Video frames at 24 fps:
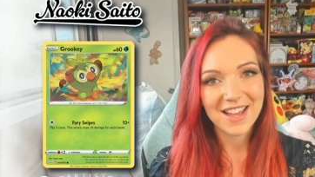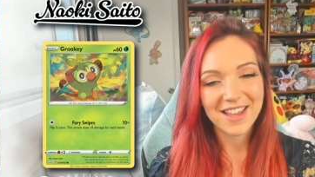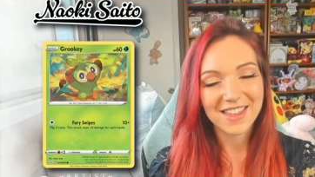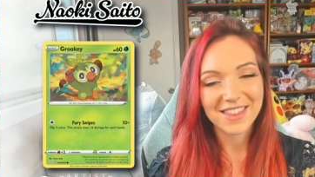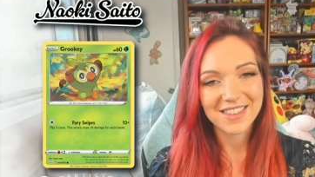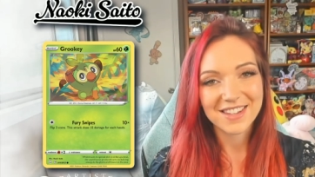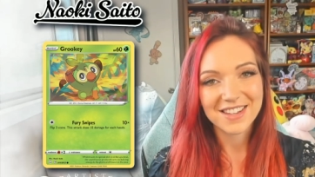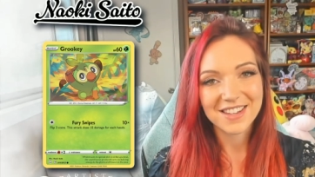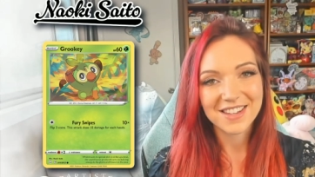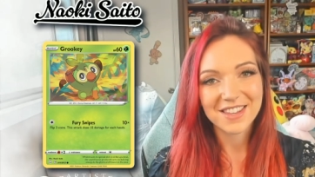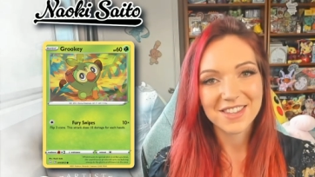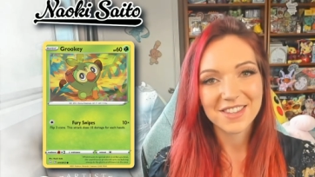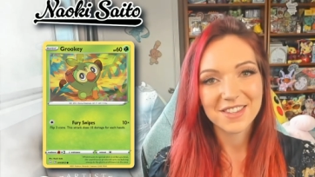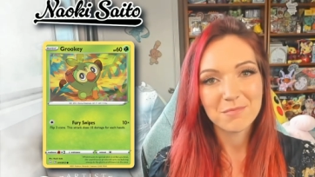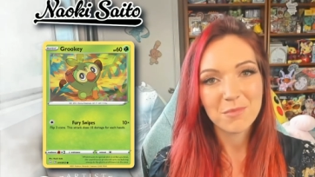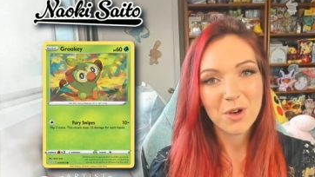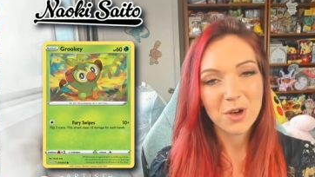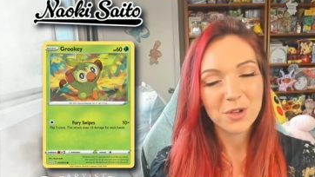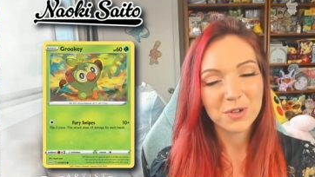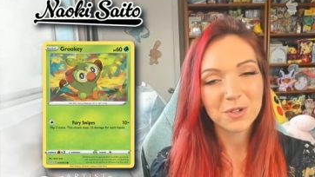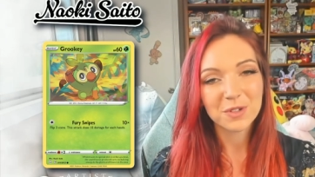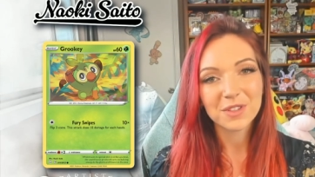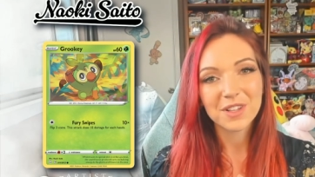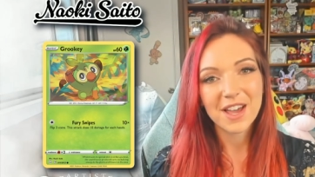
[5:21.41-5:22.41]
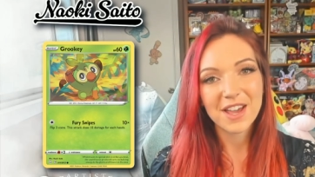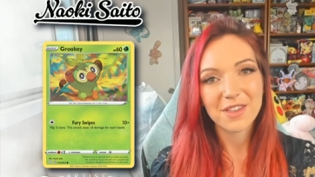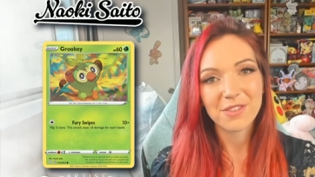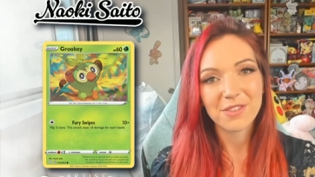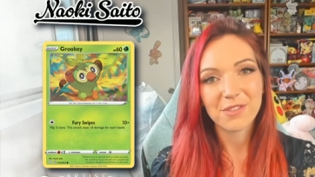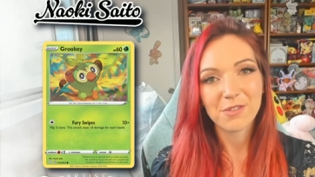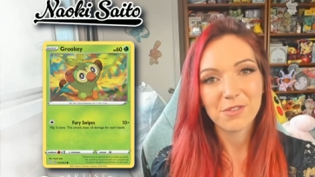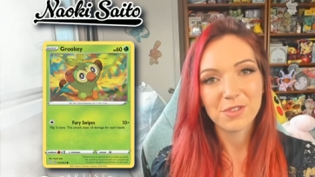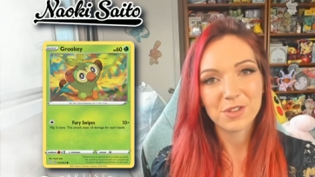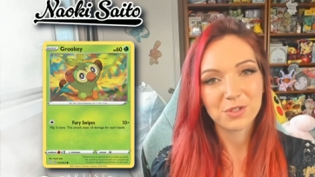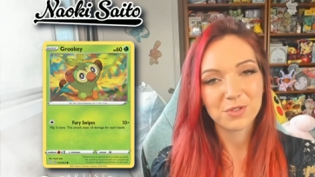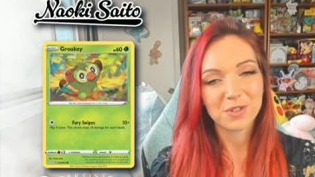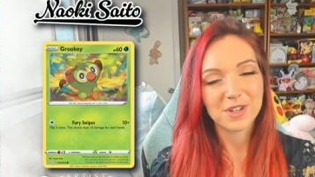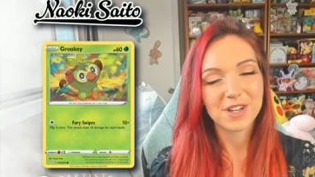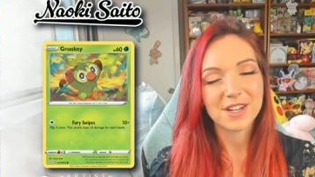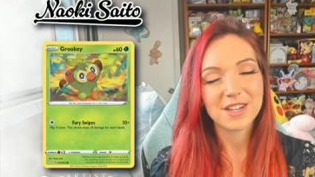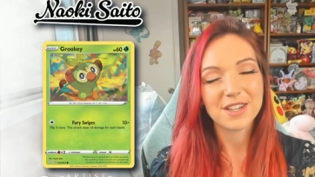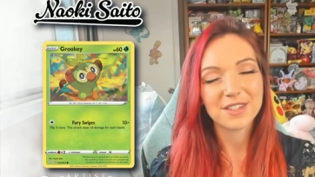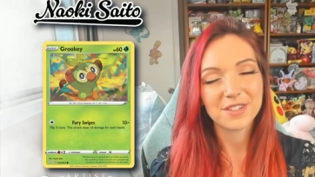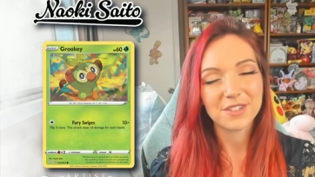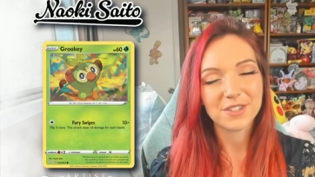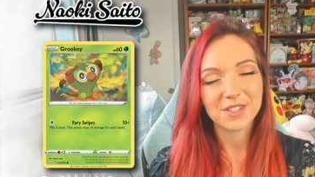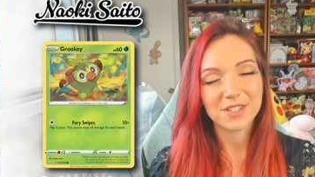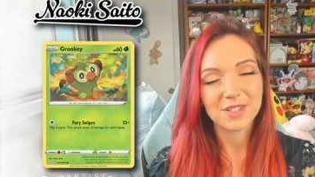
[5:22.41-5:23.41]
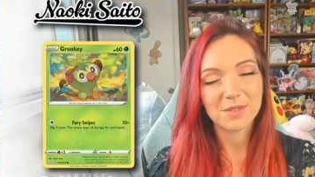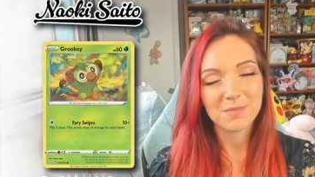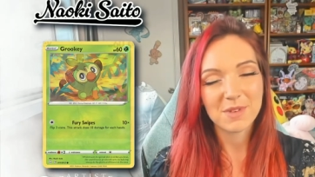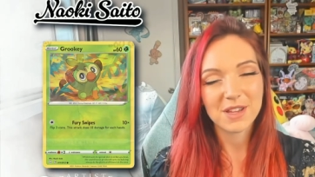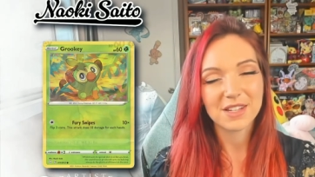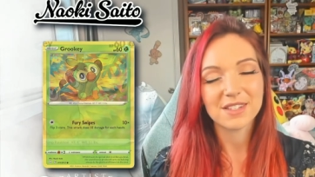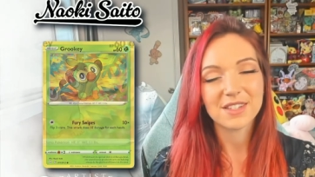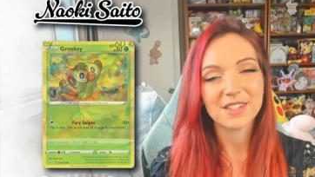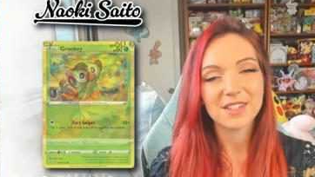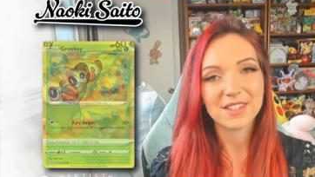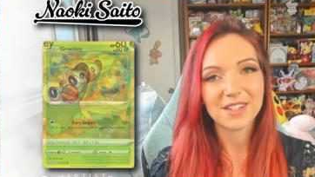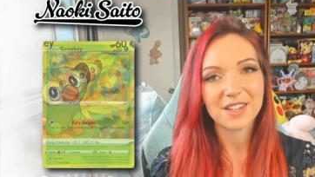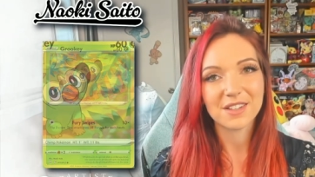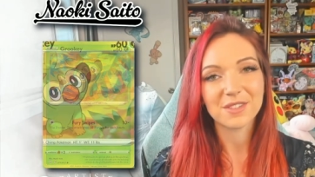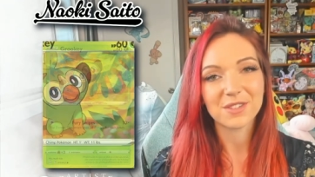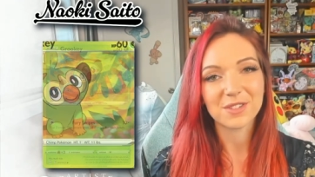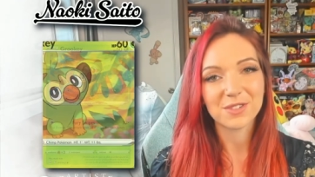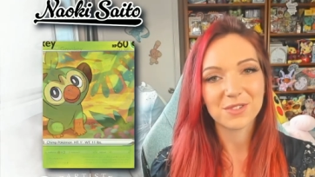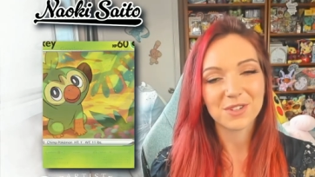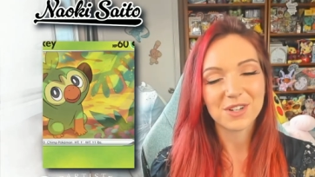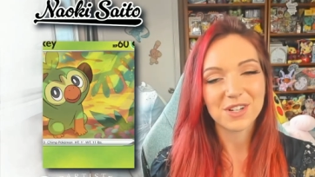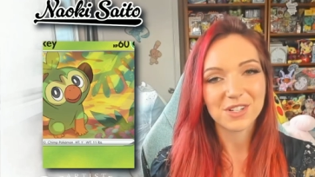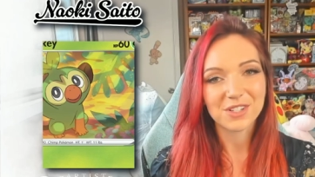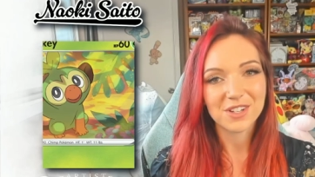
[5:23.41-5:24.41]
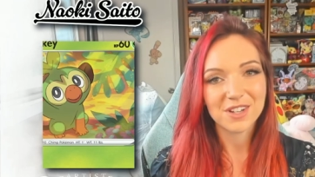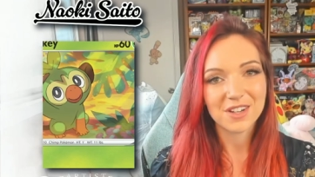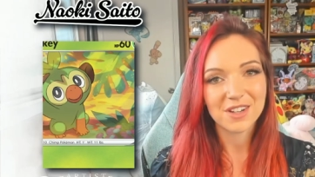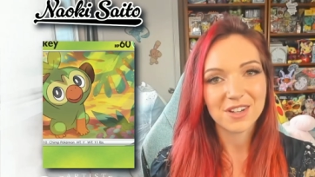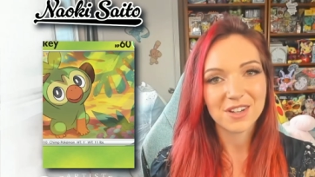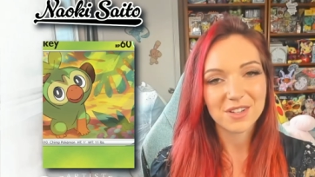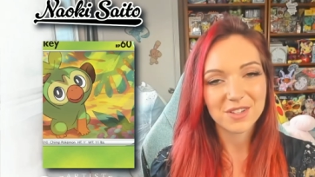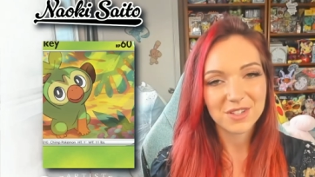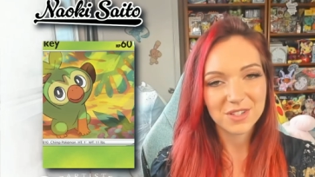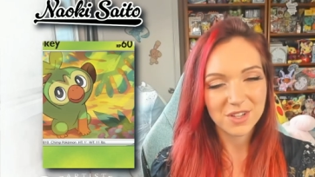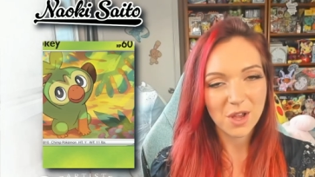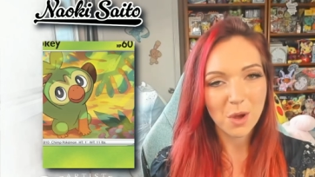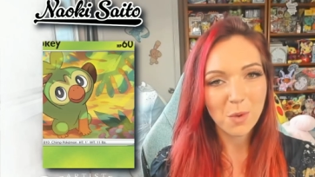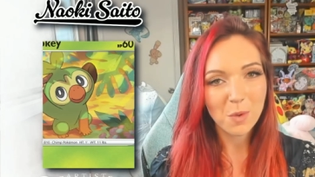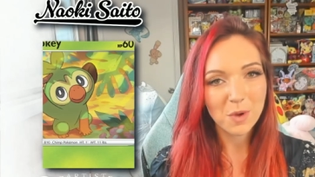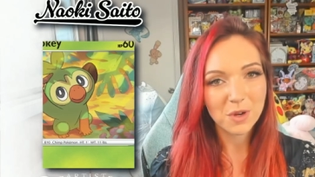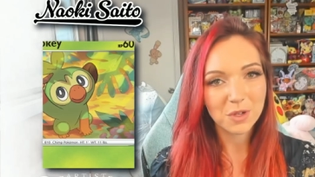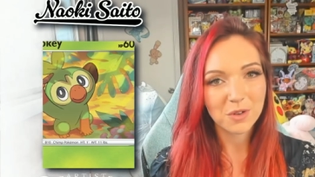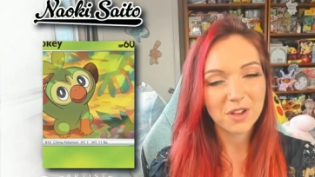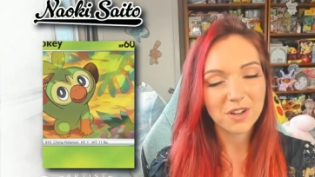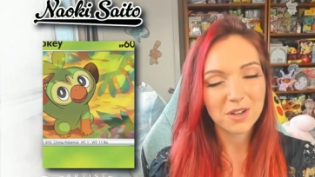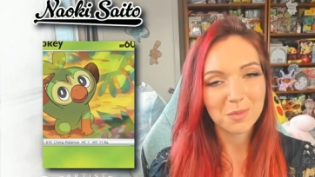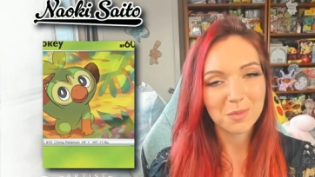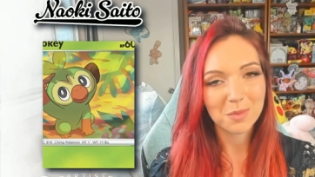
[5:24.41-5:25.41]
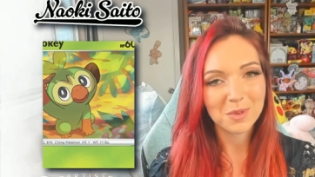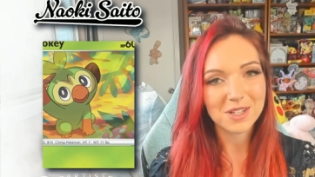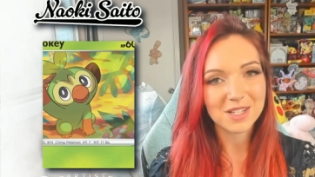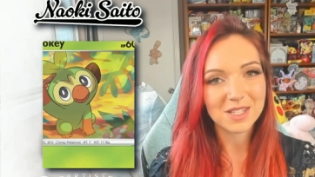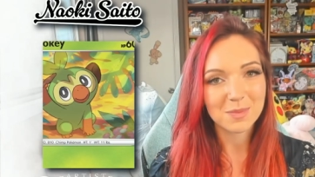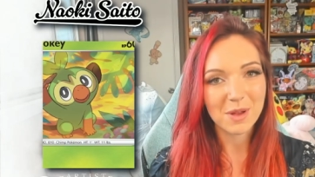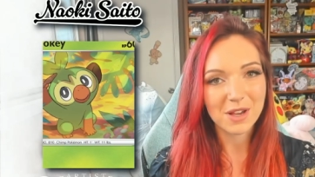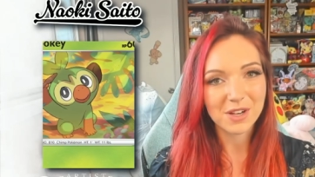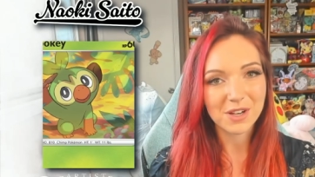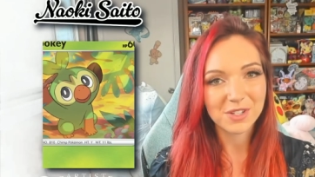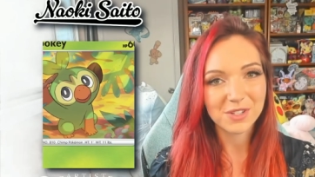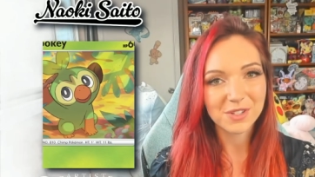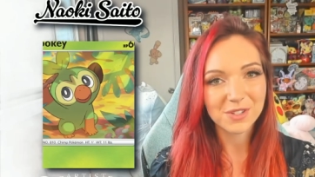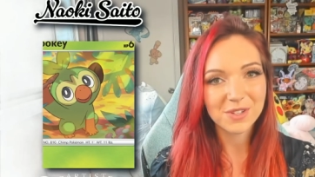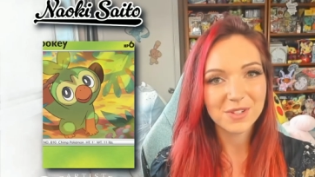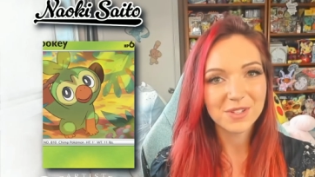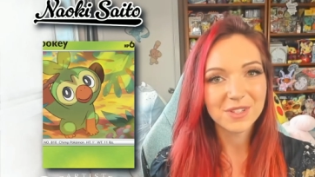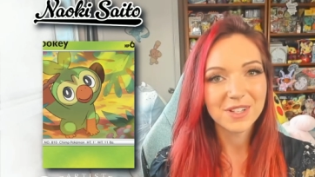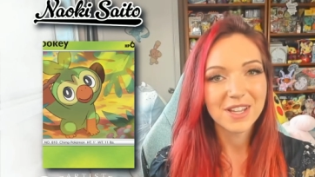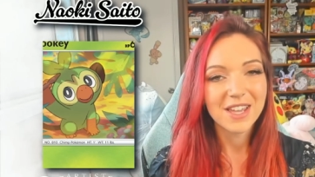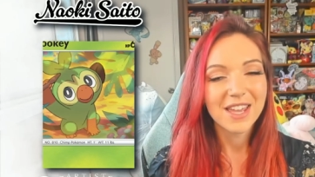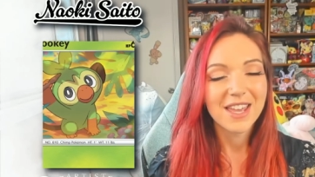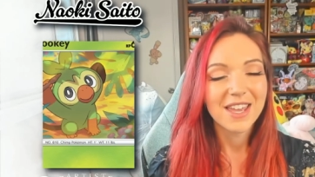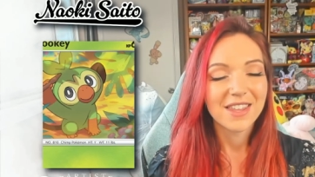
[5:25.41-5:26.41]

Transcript: I think the mottled light through the trees just makes this illustration so incredibly special.